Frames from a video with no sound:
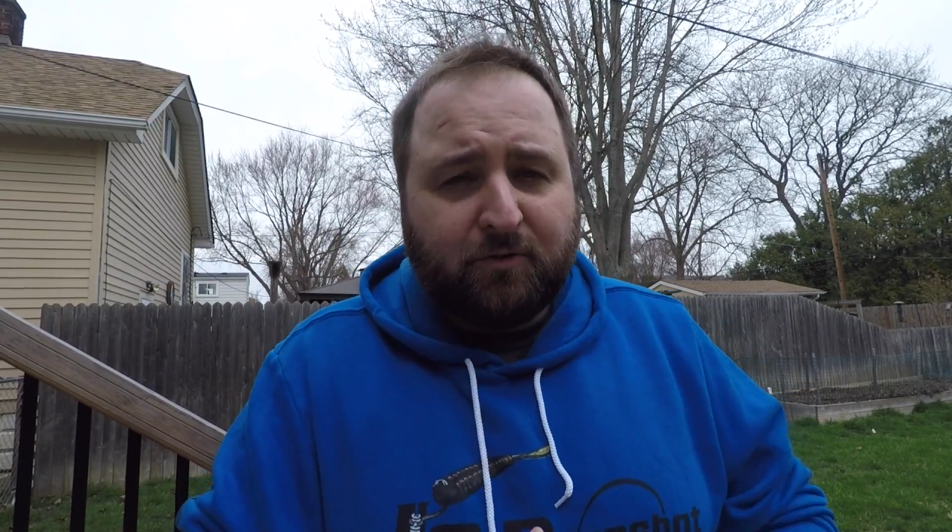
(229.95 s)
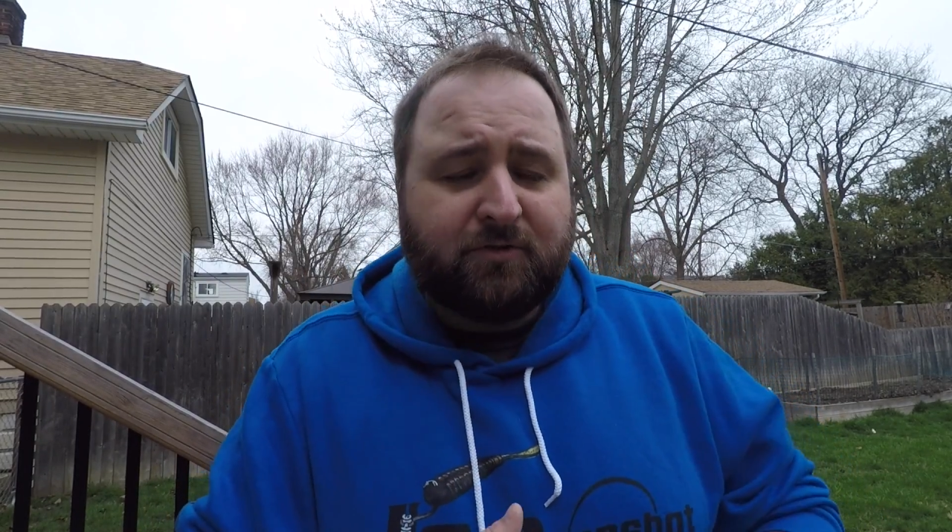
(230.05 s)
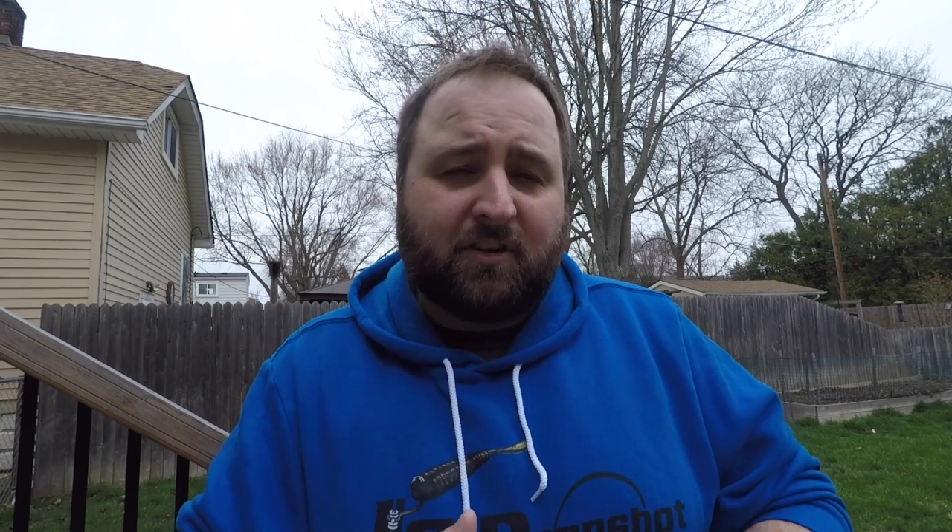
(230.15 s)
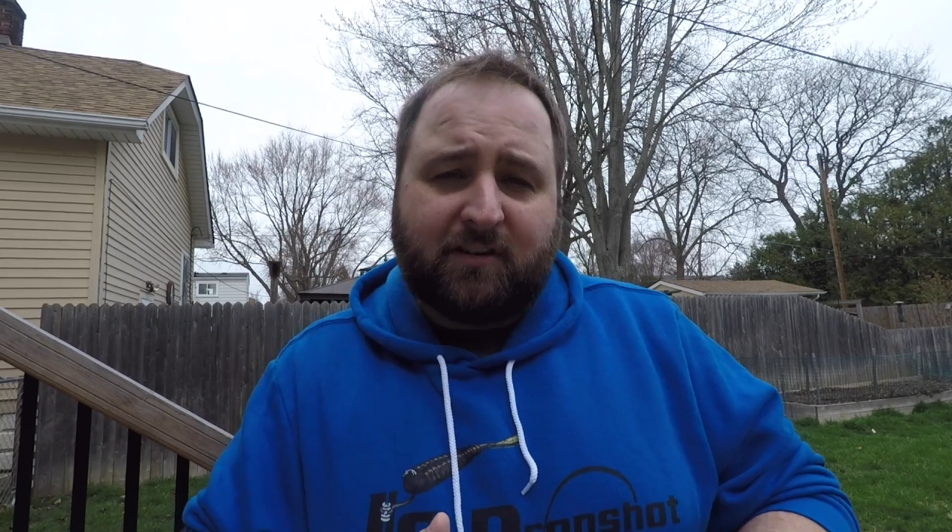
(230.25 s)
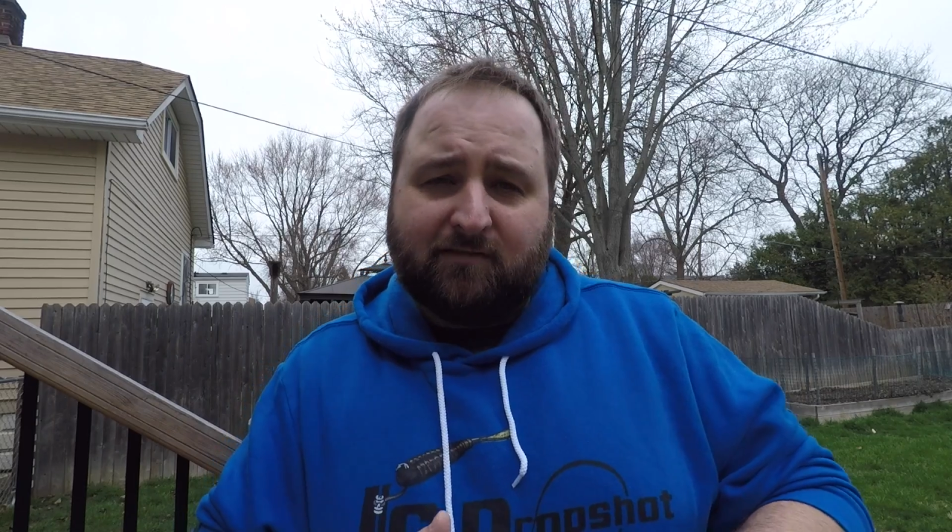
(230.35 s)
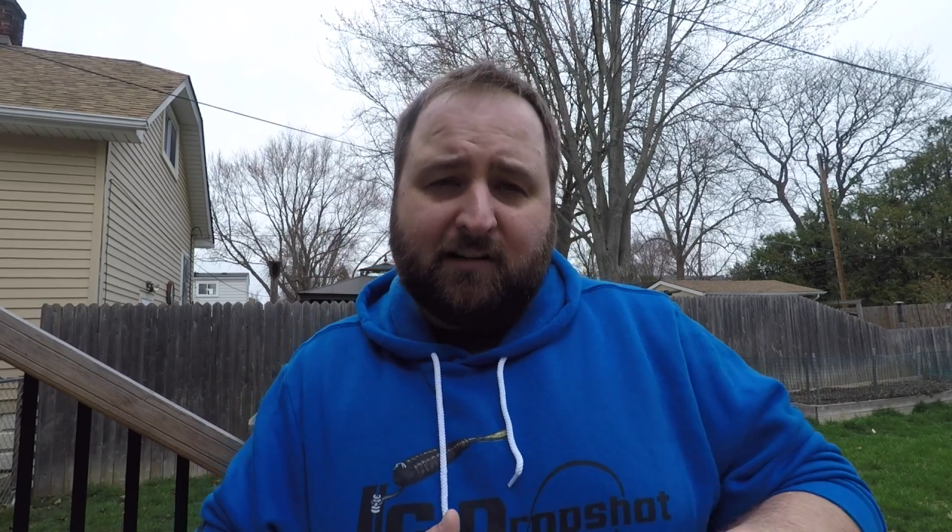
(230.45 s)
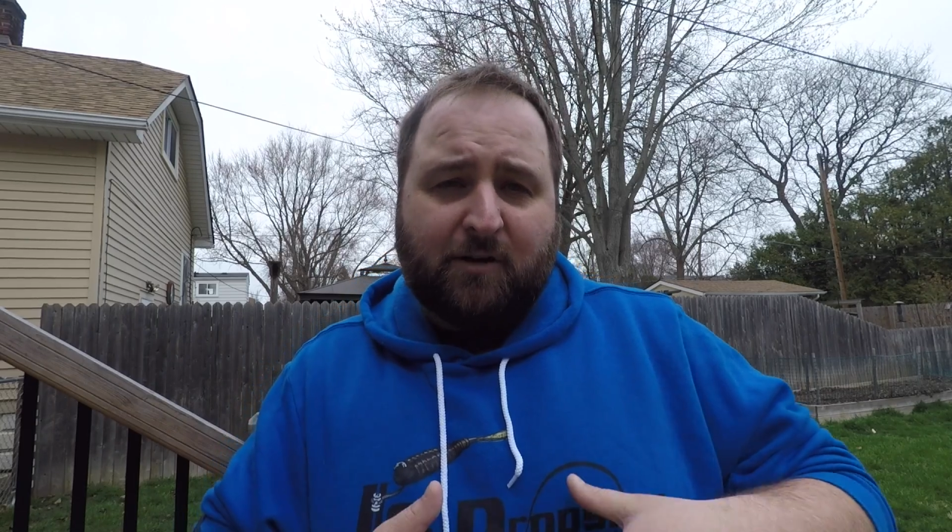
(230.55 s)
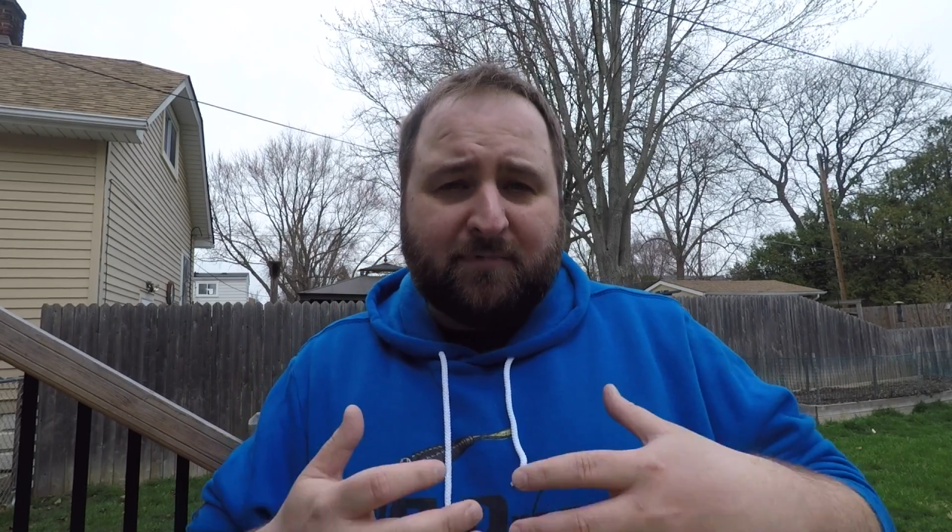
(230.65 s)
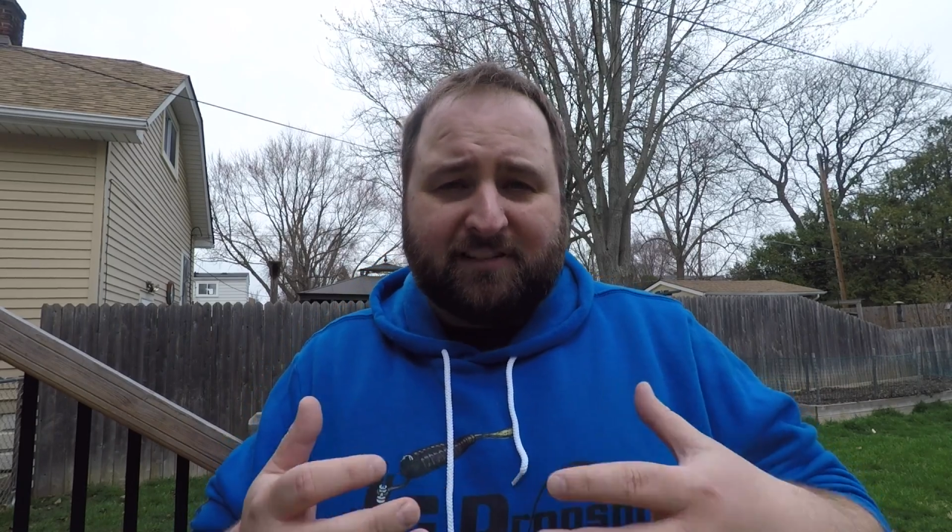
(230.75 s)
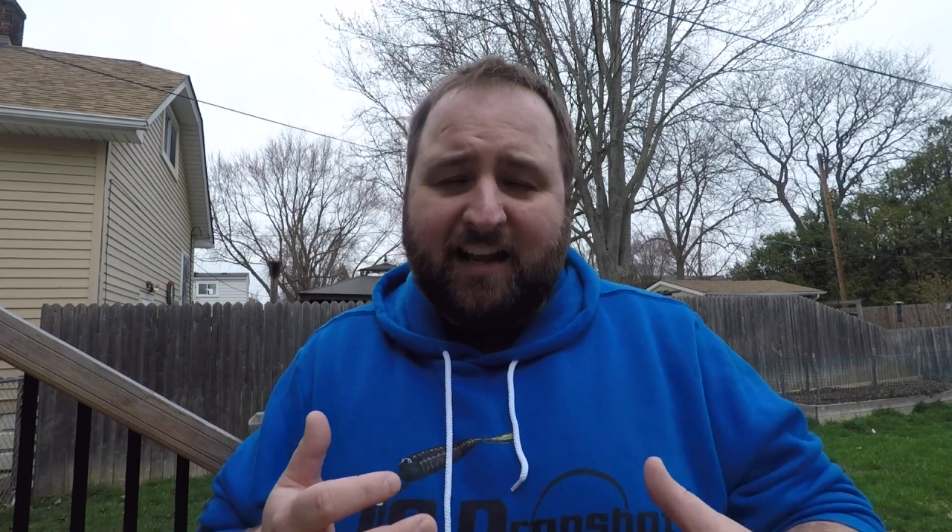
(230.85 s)
starting
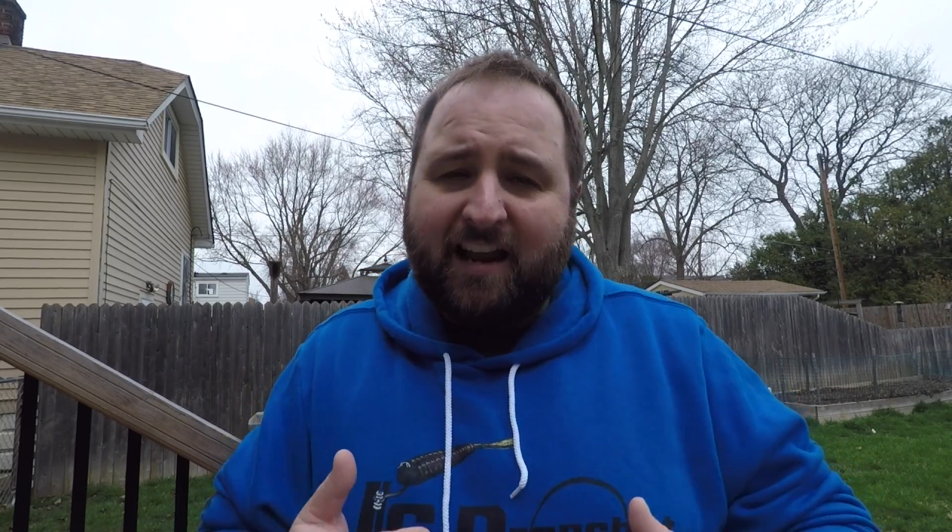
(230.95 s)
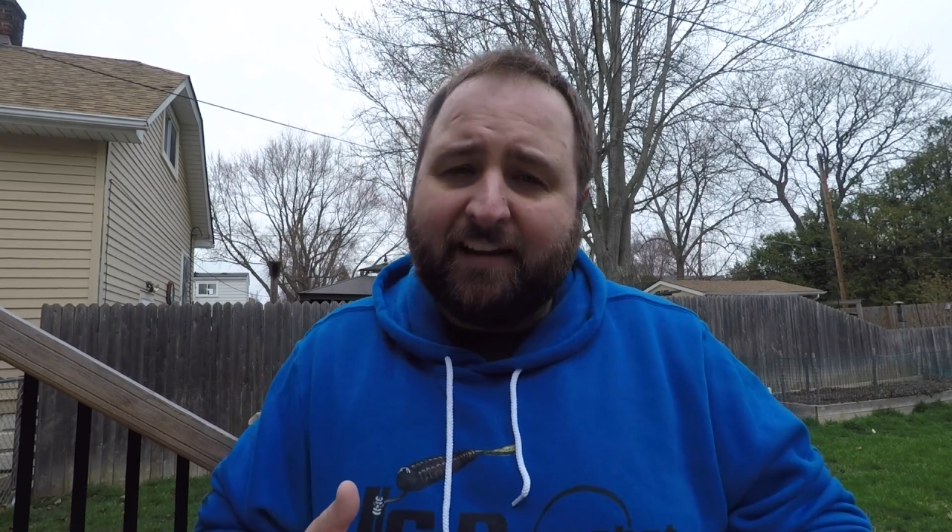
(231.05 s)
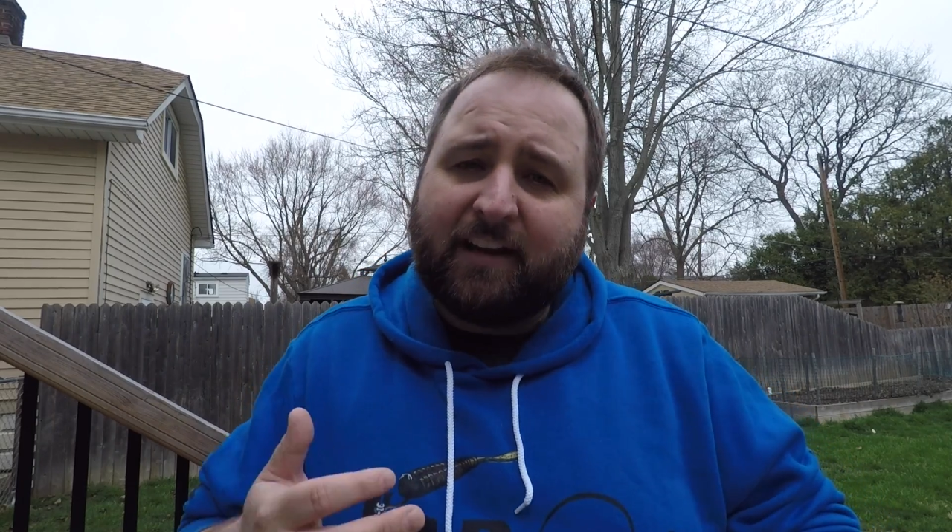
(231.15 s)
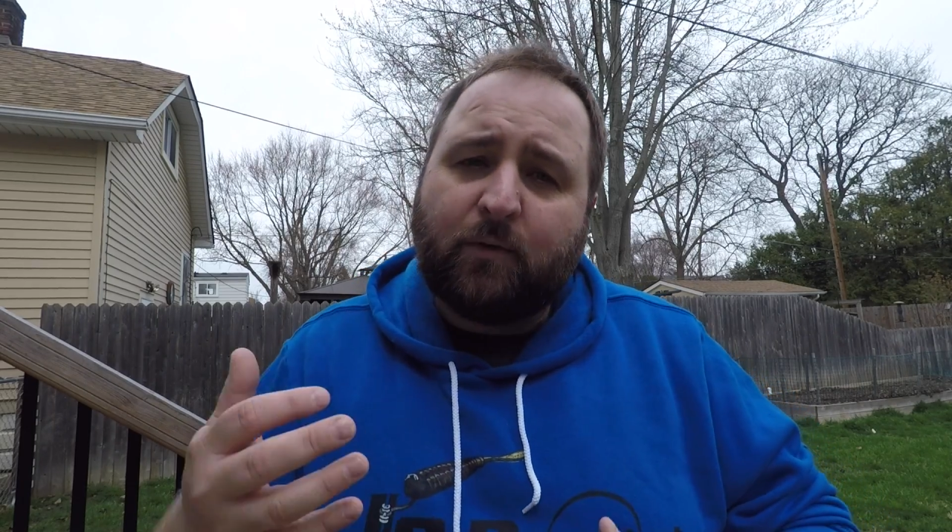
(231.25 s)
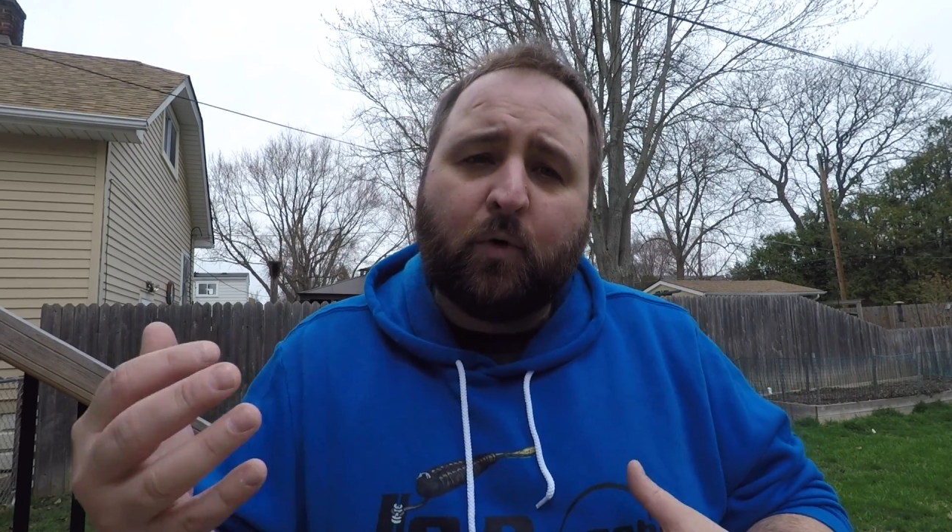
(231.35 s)
around Masonic and